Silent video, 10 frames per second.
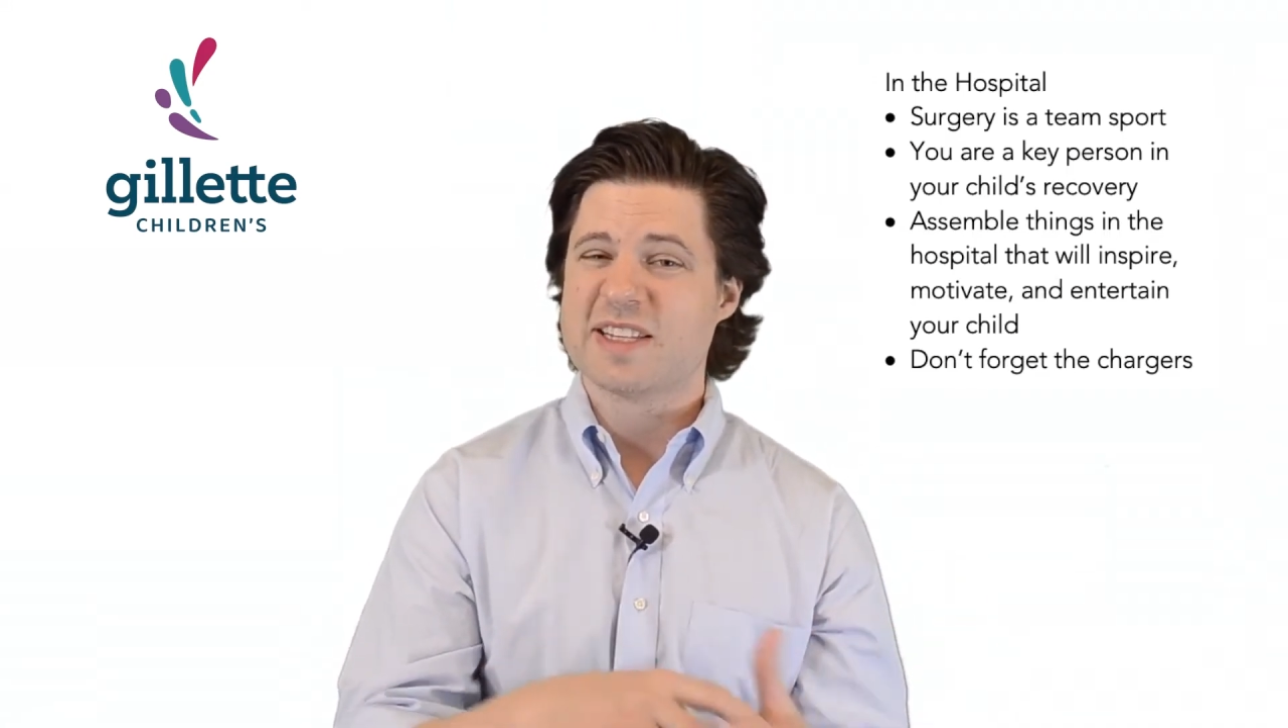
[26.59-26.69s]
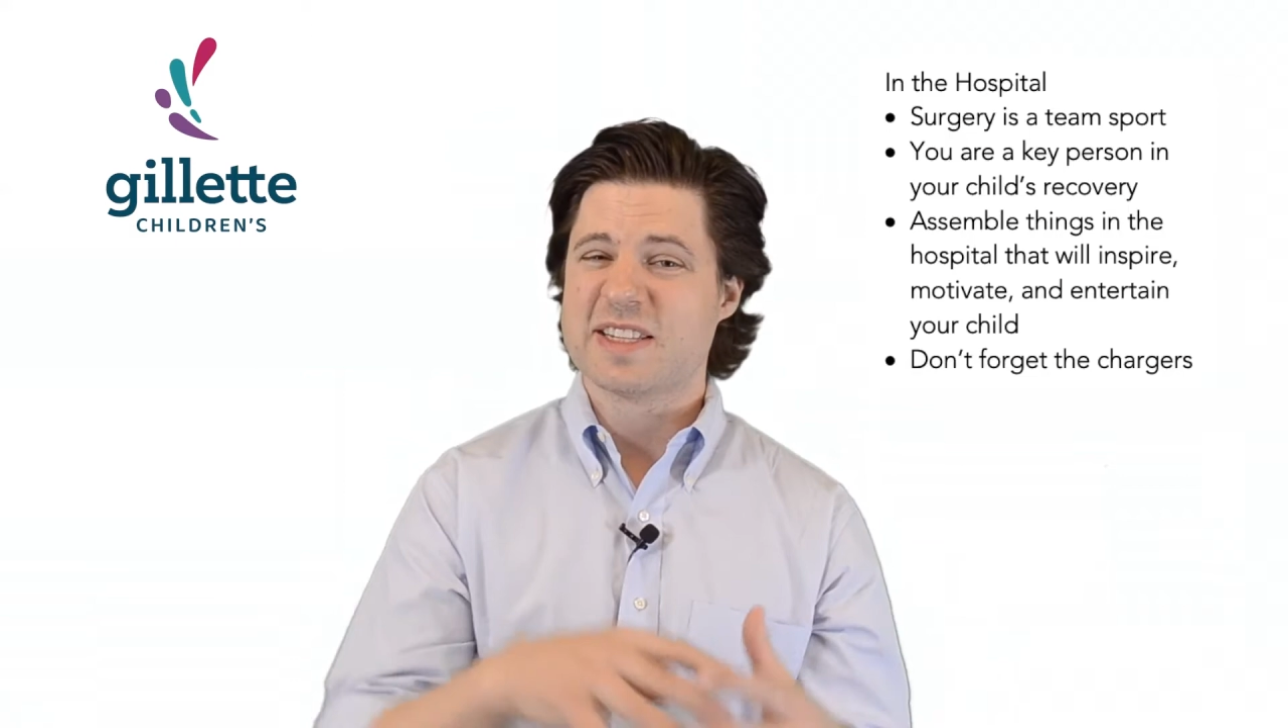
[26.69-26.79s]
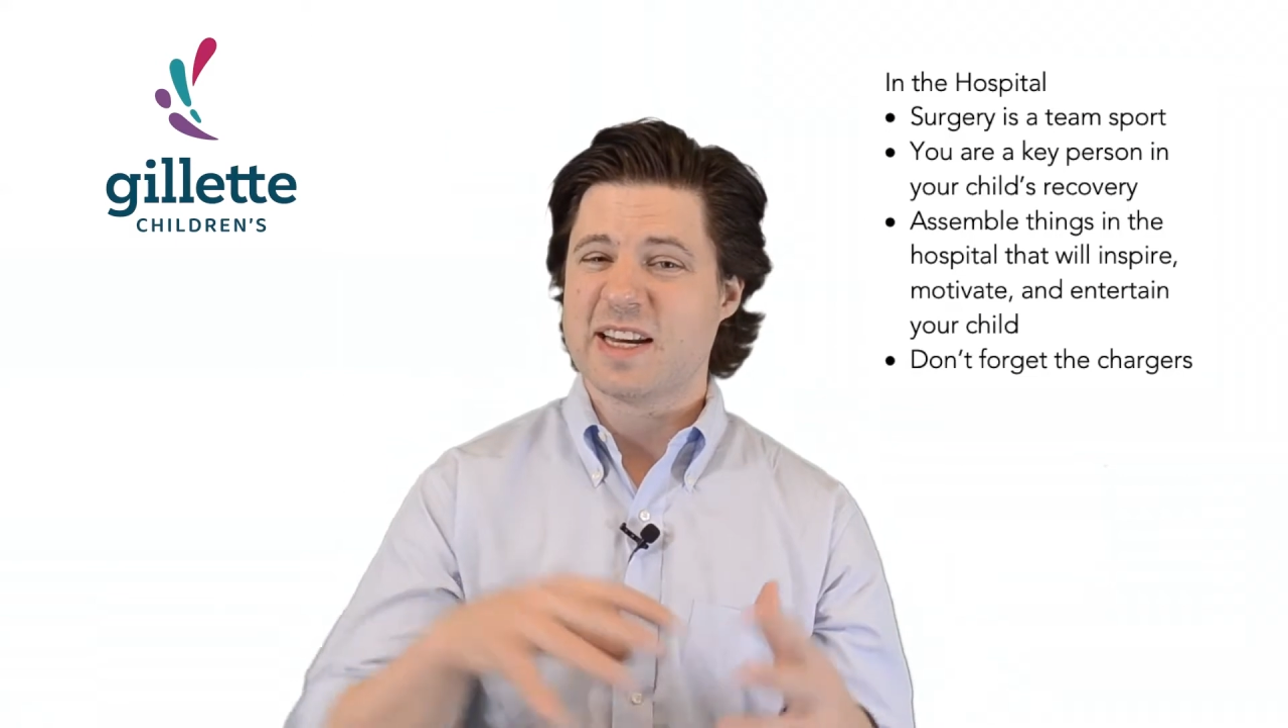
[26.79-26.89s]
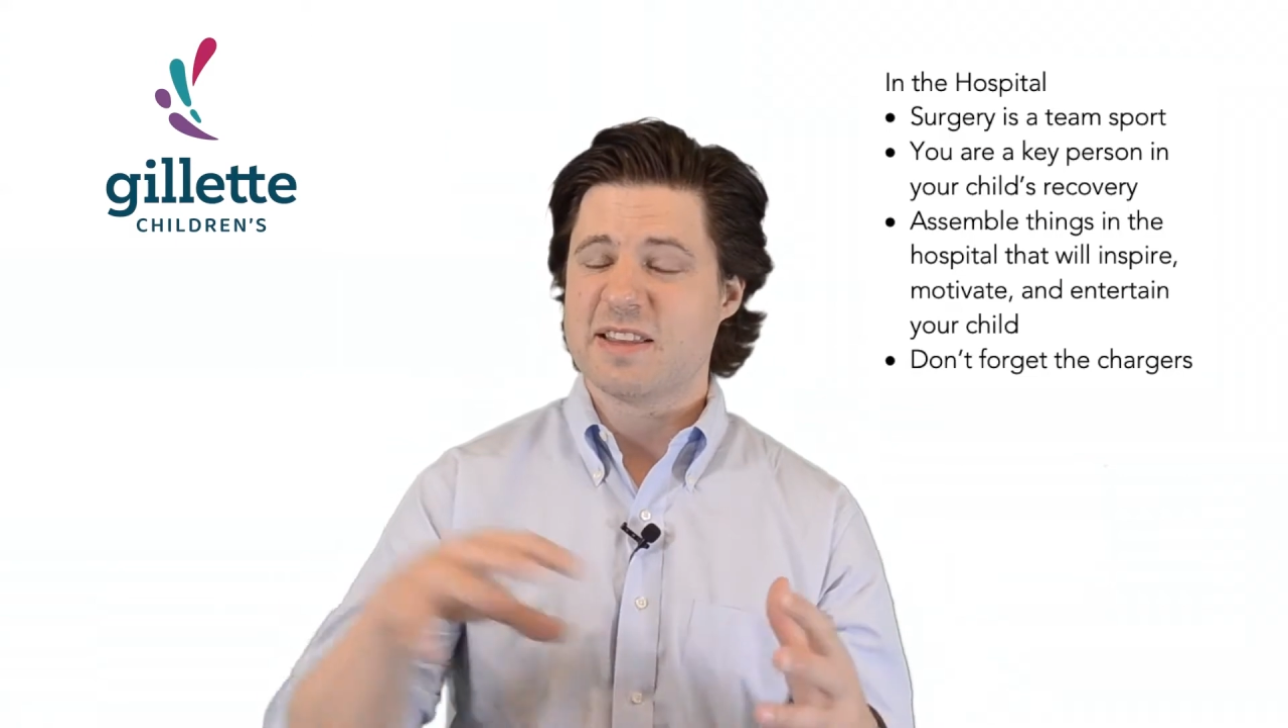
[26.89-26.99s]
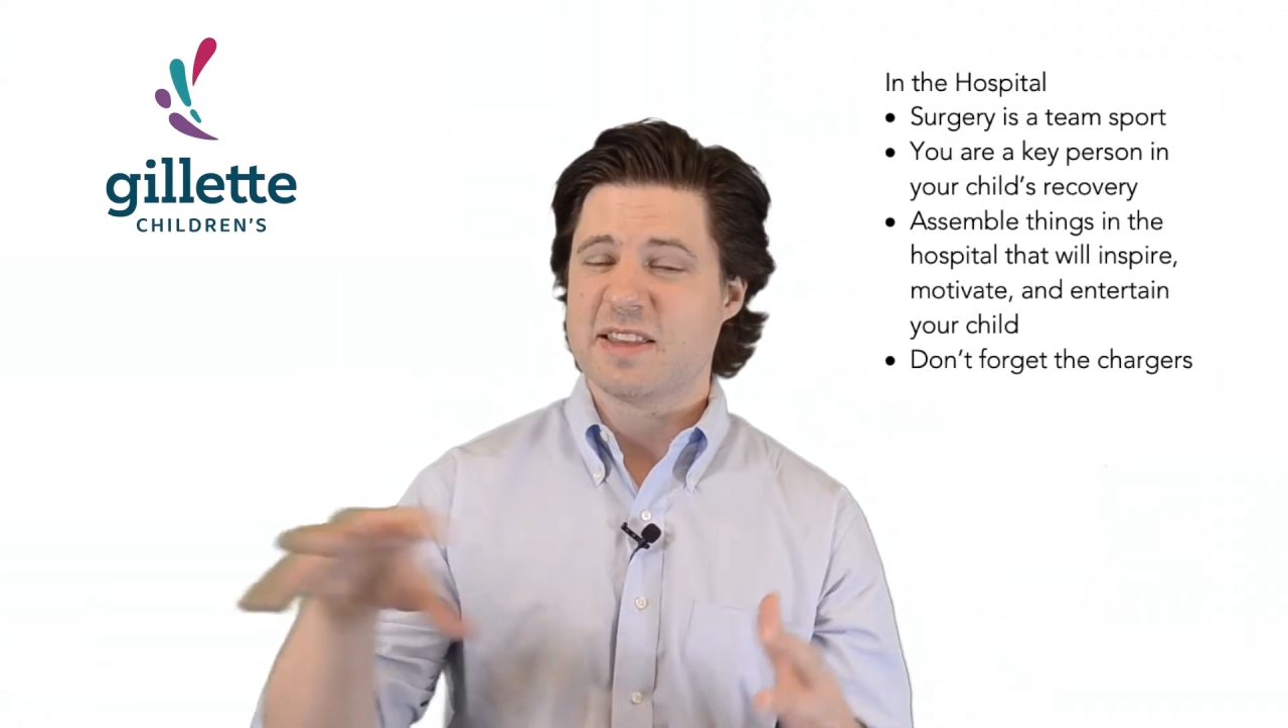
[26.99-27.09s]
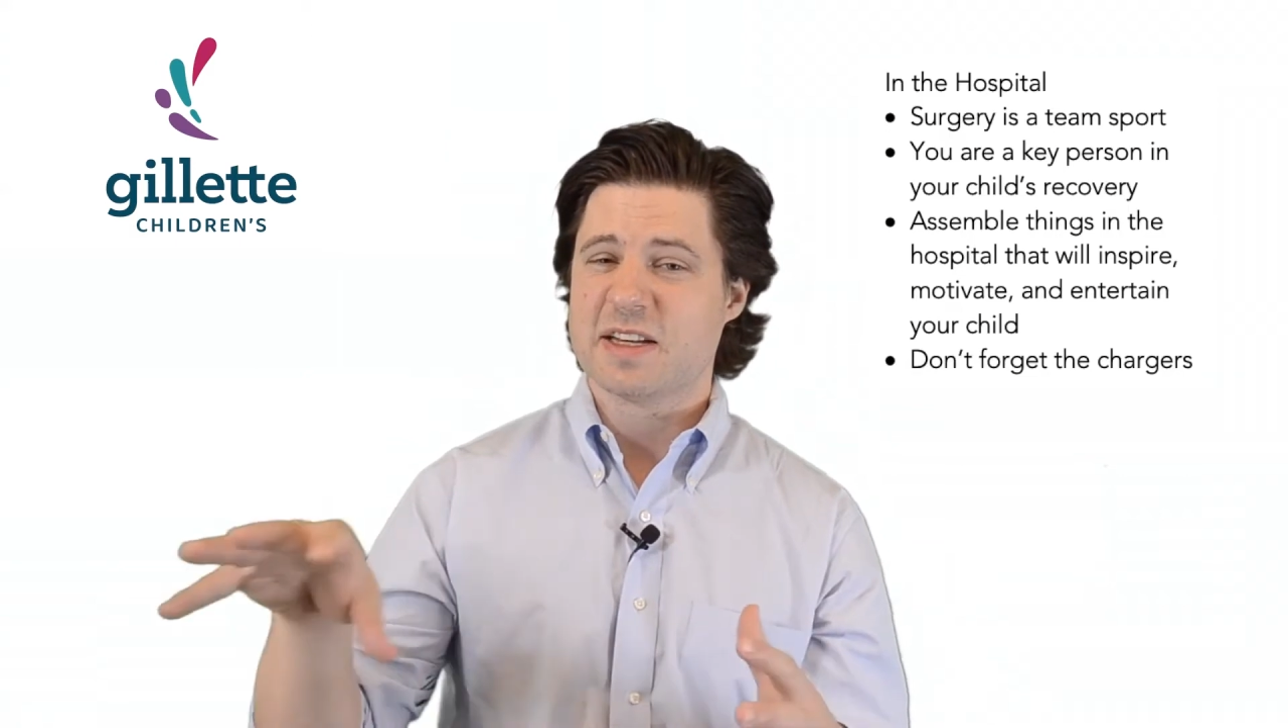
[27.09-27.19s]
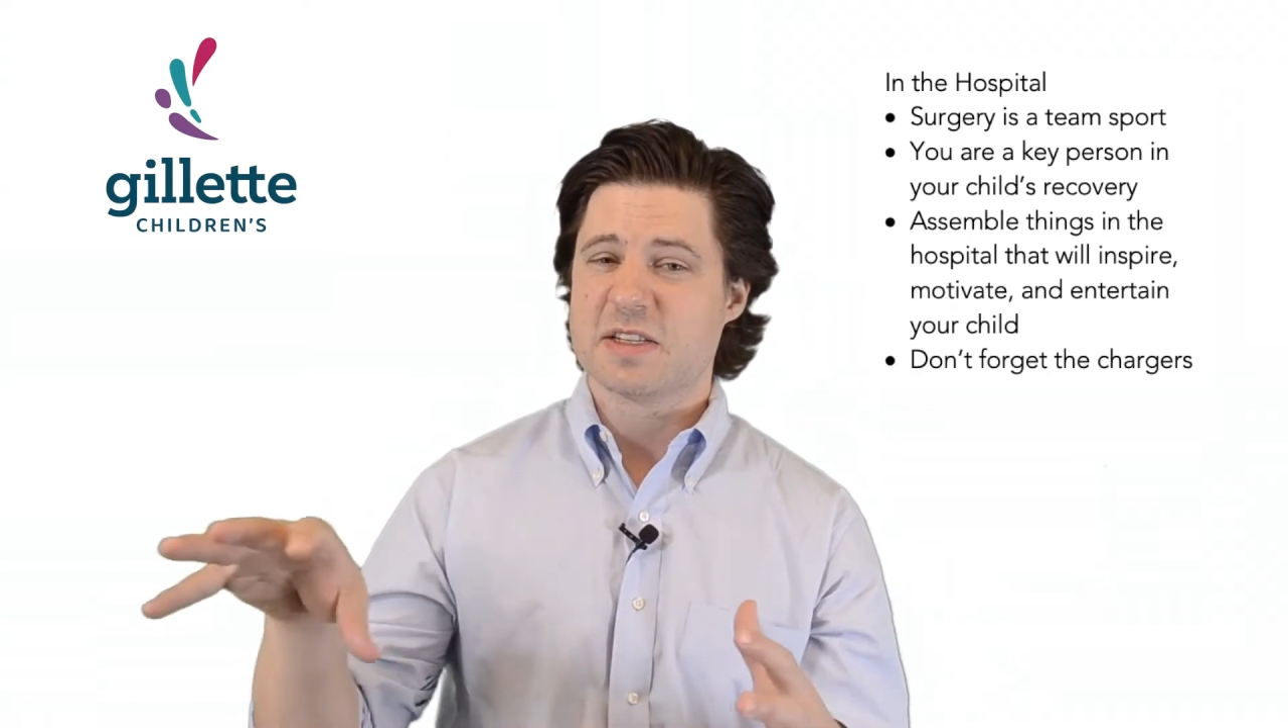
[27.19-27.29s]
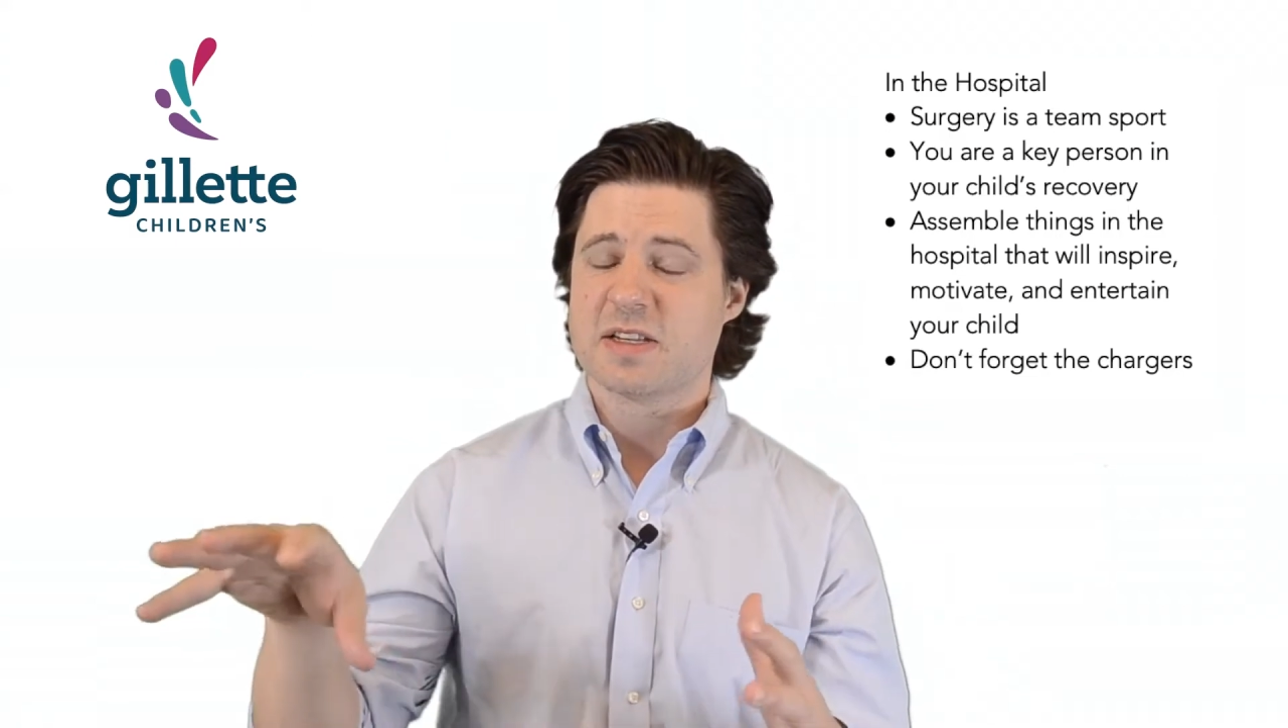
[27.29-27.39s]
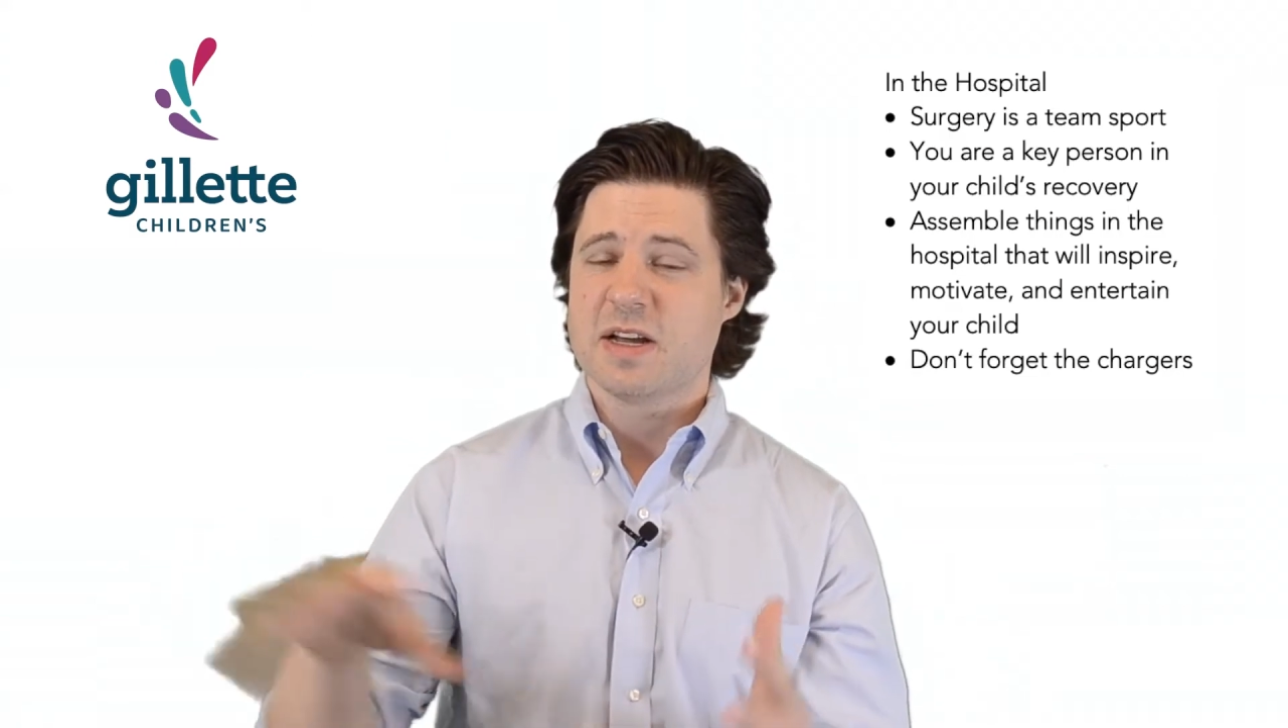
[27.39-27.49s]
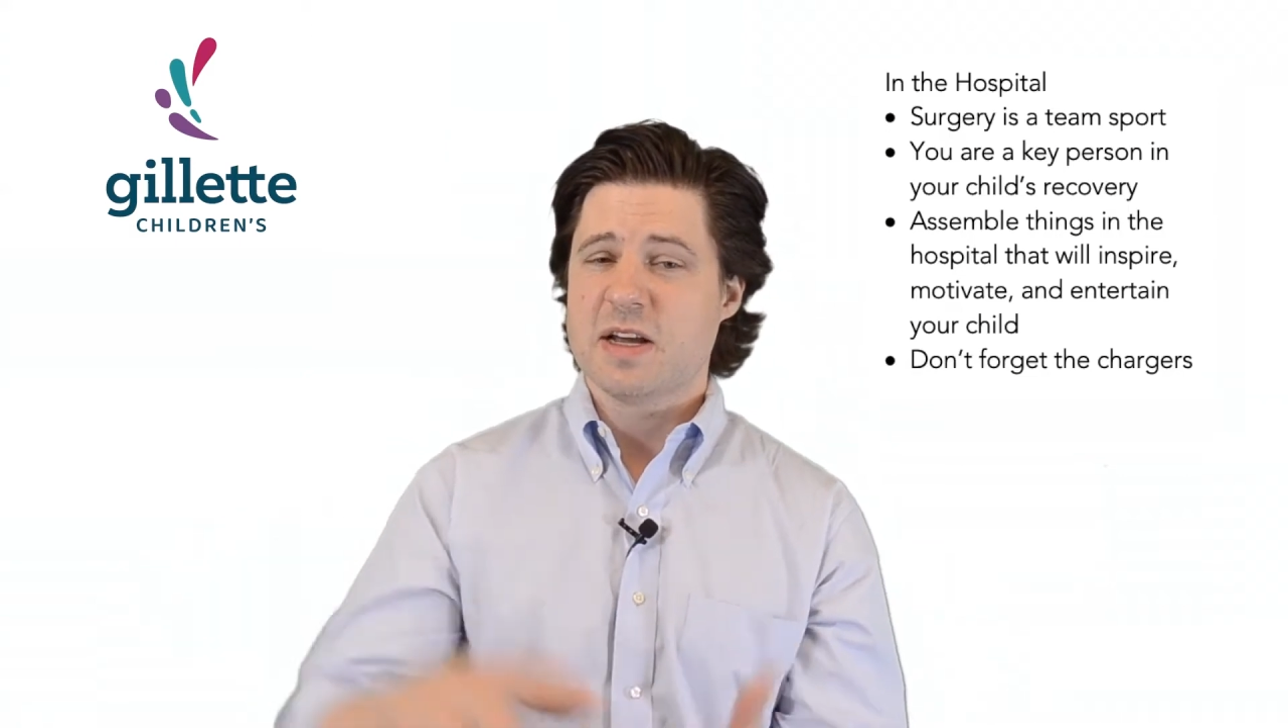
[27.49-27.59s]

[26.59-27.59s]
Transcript: setting things